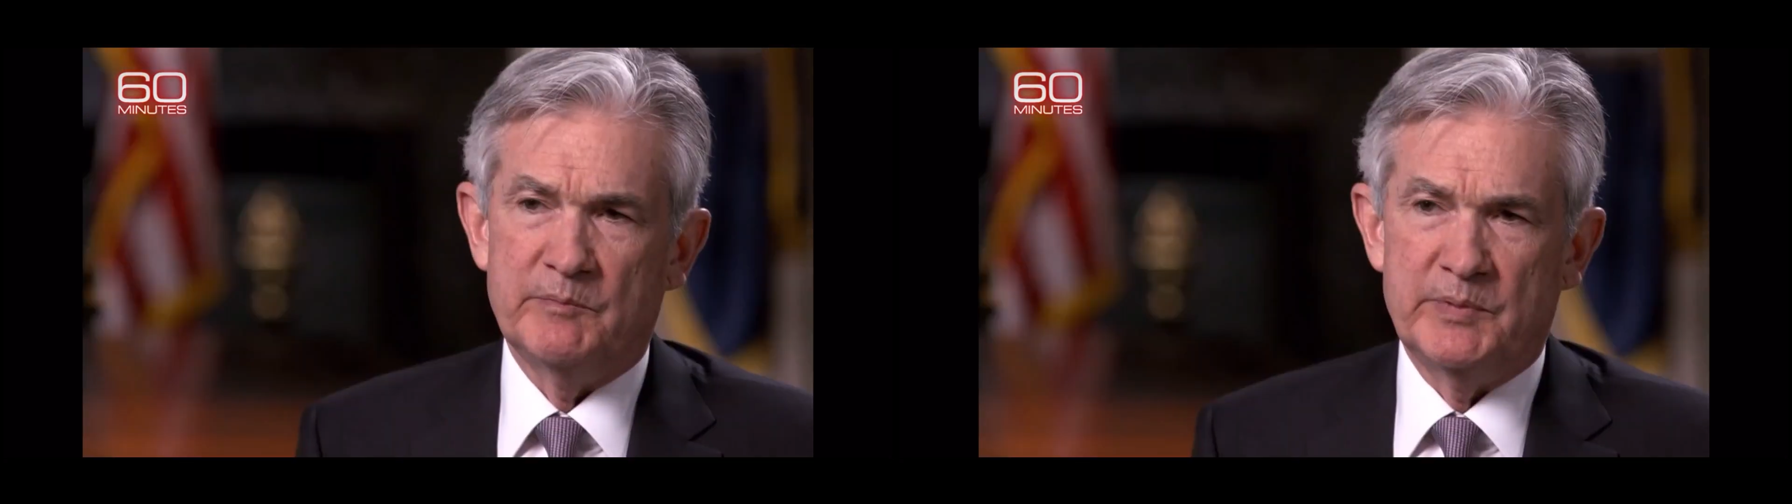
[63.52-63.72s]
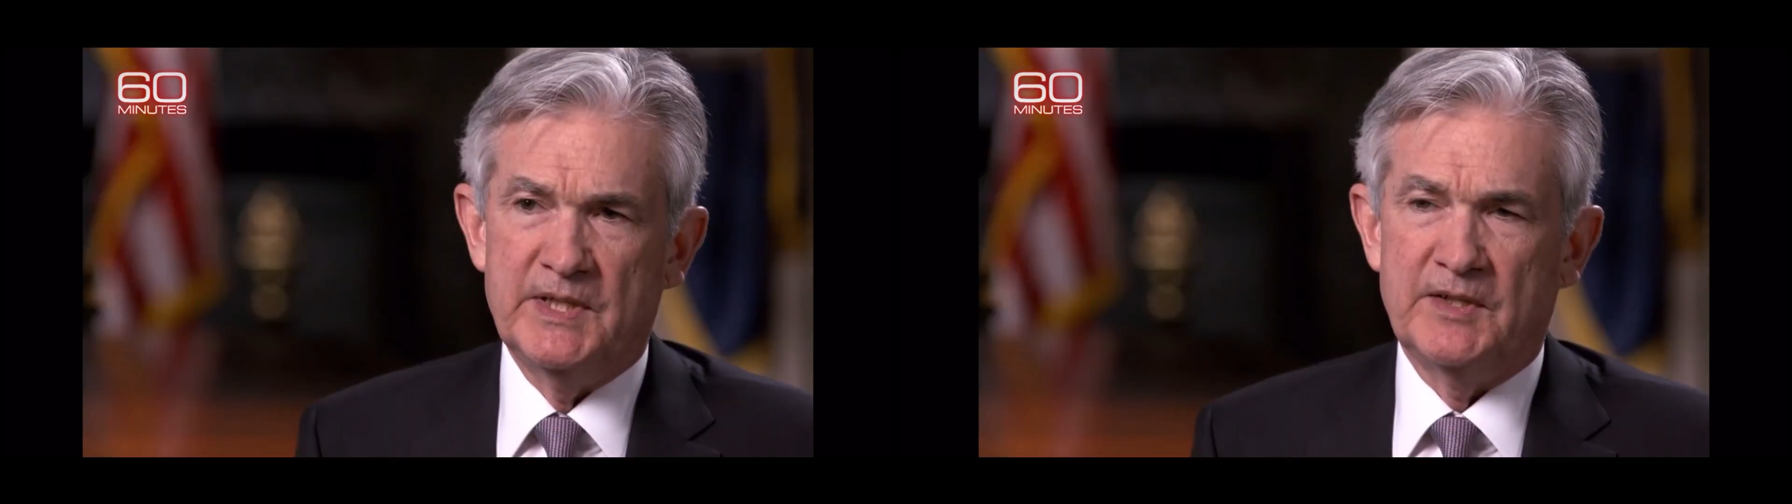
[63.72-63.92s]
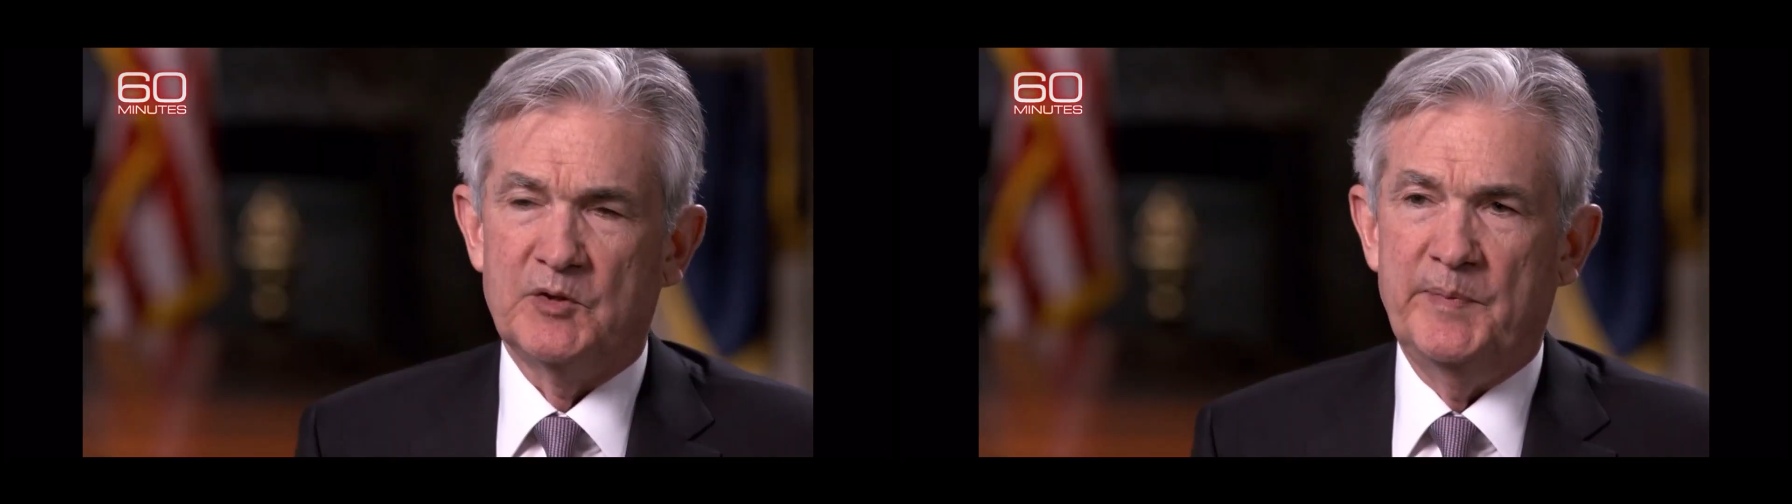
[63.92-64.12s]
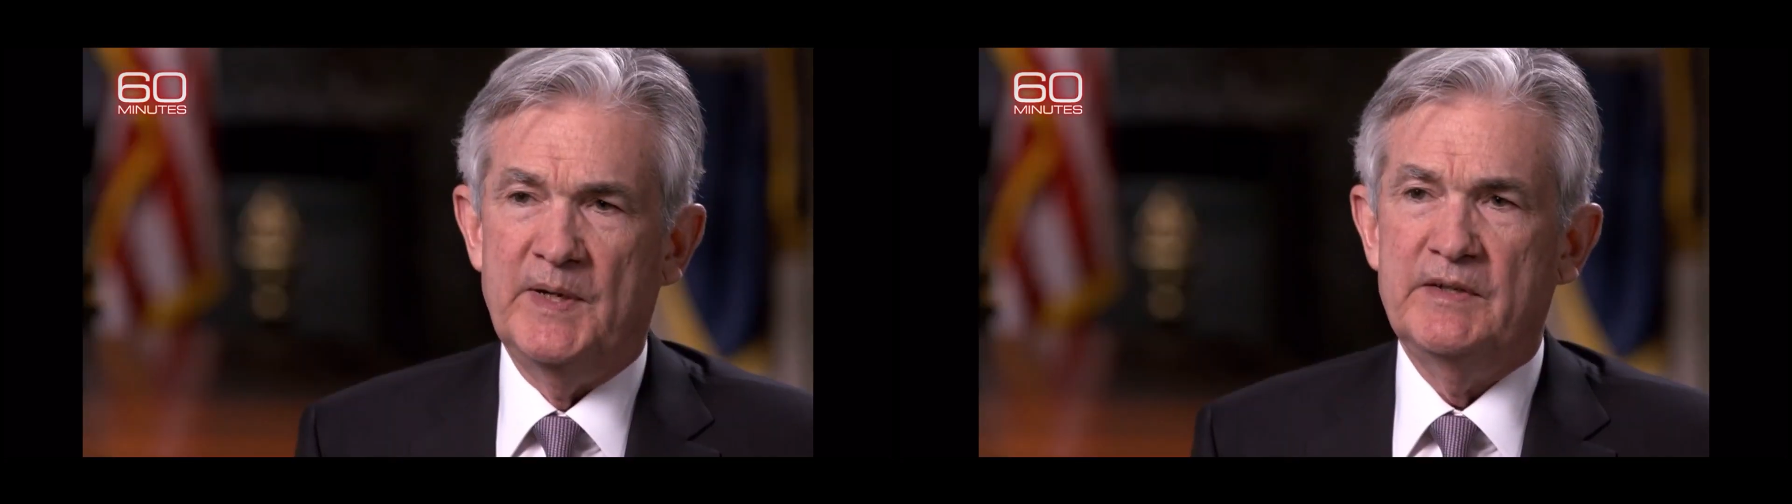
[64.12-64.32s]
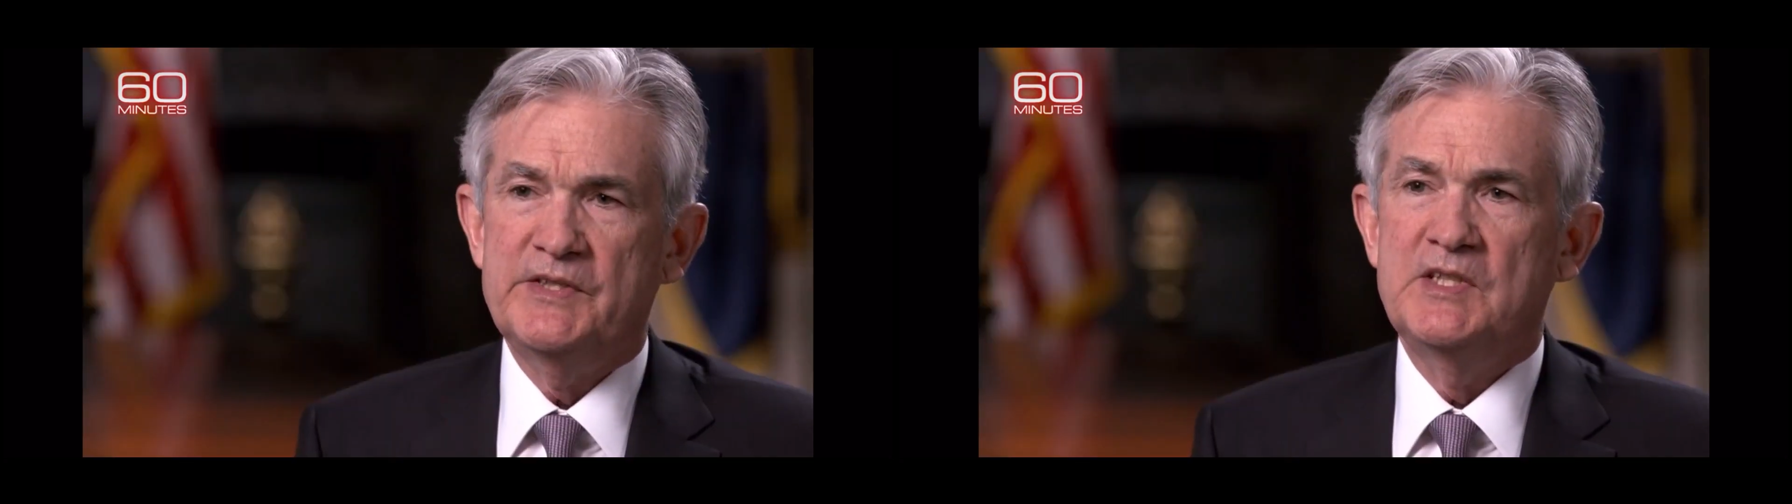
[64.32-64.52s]
on particular
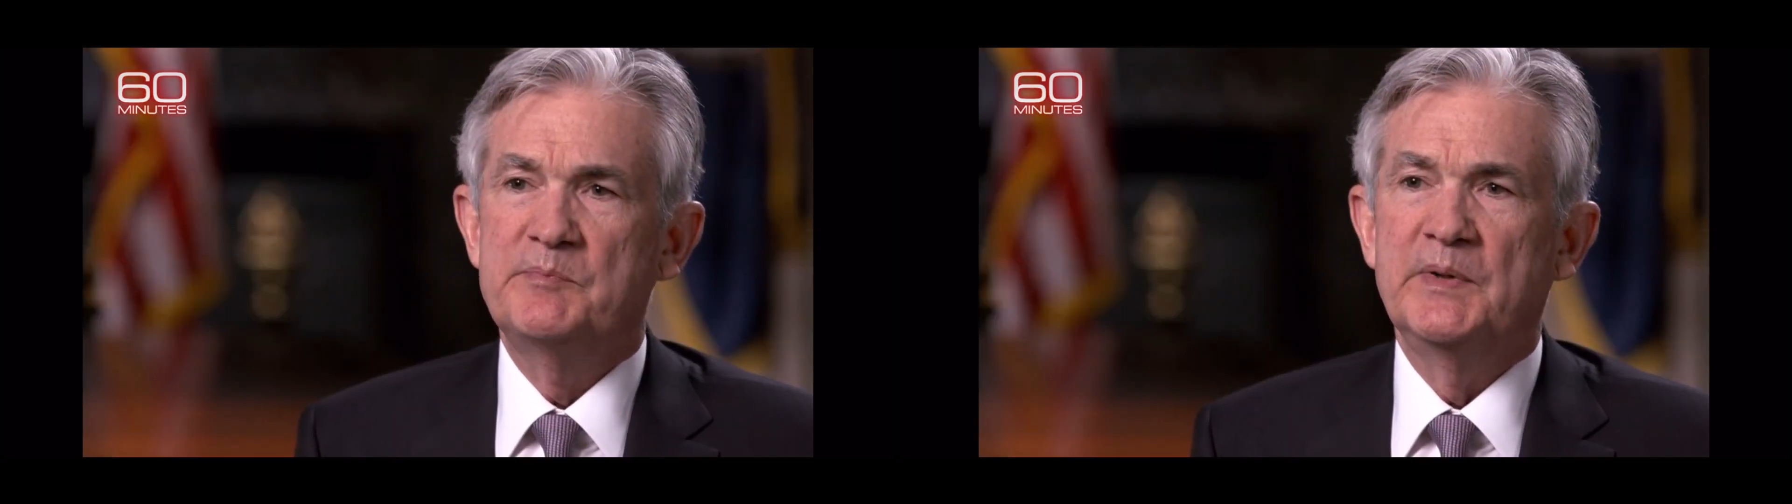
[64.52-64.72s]
policies,